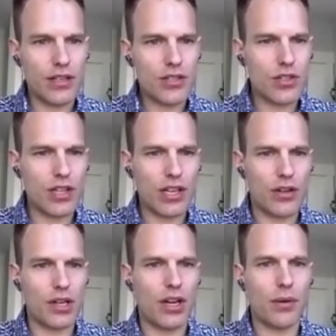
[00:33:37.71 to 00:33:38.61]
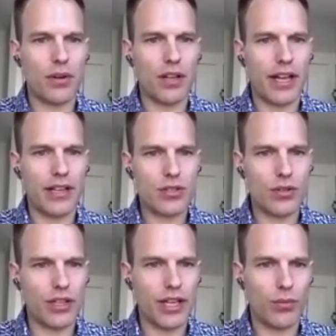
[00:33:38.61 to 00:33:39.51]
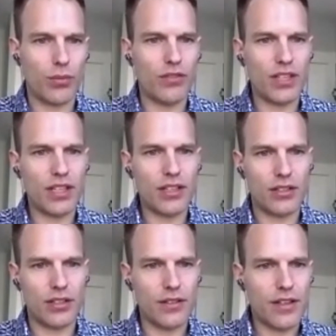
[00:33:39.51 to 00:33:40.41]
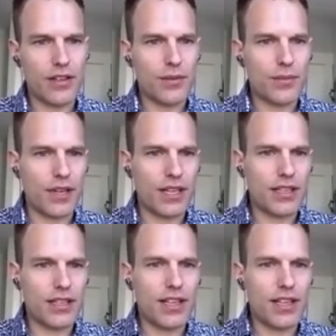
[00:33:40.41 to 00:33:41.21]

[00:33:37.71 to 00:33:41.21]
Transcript: so that you're not relying solely on one vehicle, right?